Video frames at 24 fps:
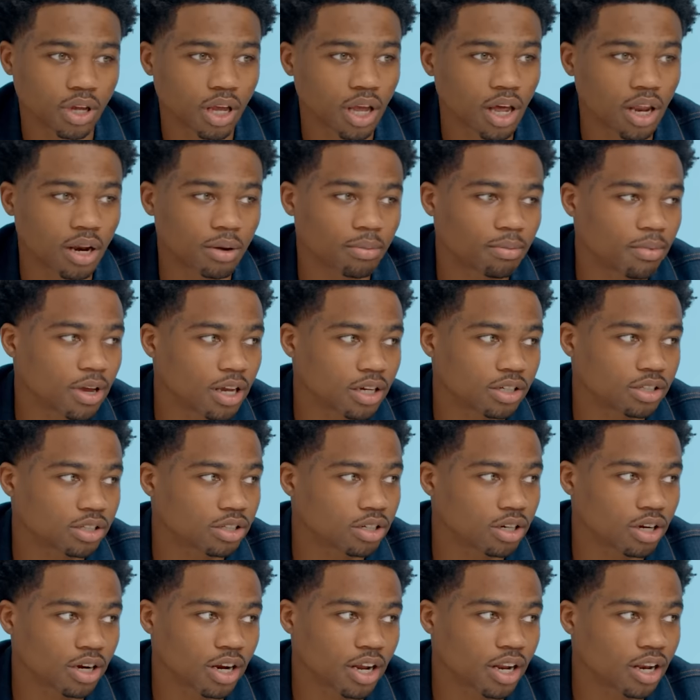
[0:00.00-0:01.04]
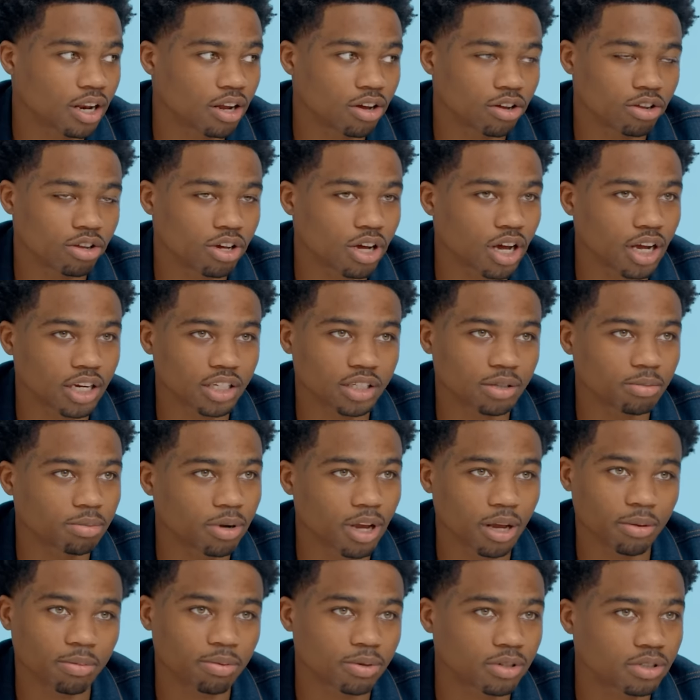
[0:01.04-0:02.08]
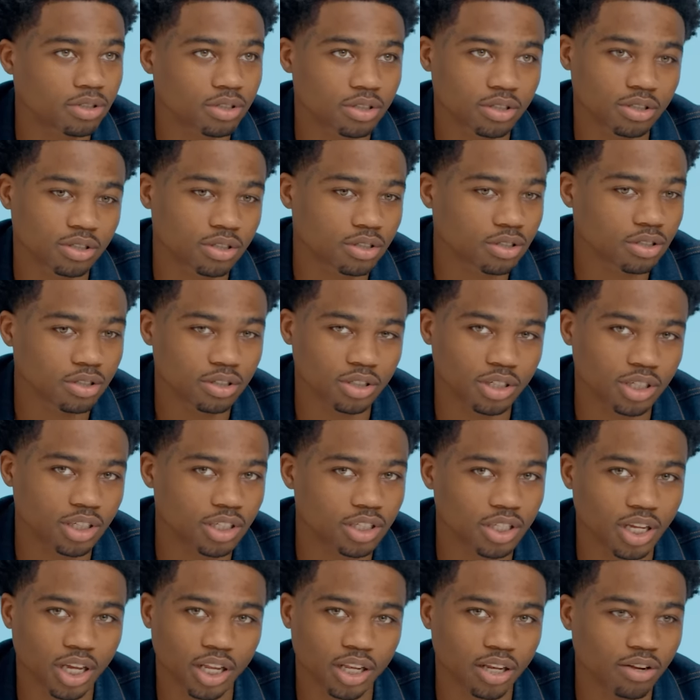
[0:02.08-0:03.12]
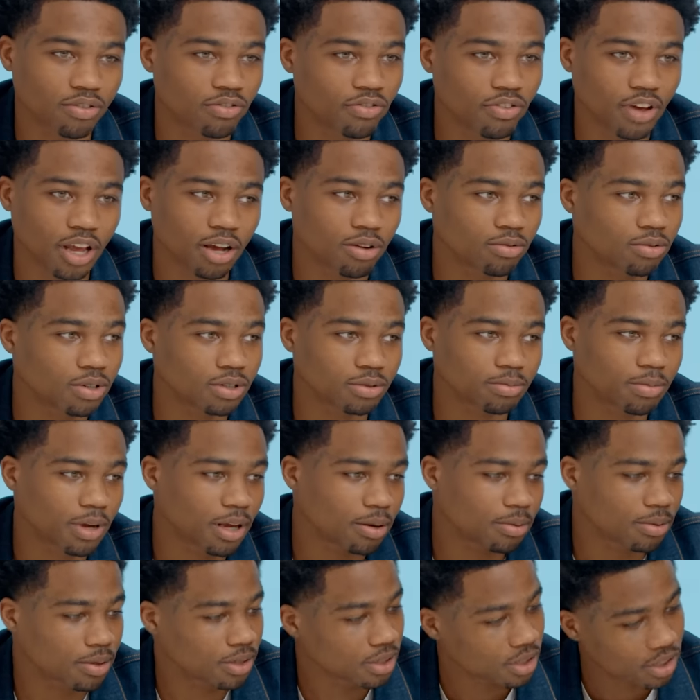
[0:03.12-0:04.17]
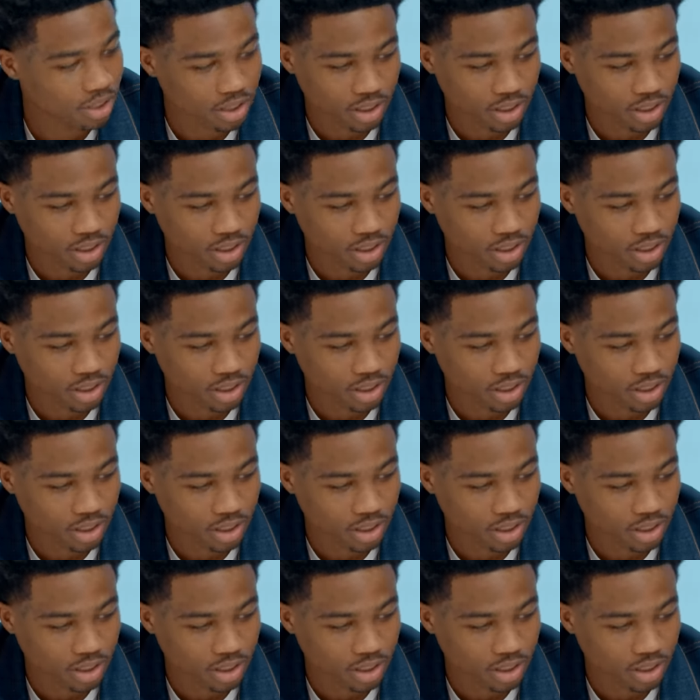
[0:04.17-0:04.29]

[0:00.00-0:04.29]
You gotta make sure they know you got your papers. Mm-hmm. These ain't the fake ones, baby.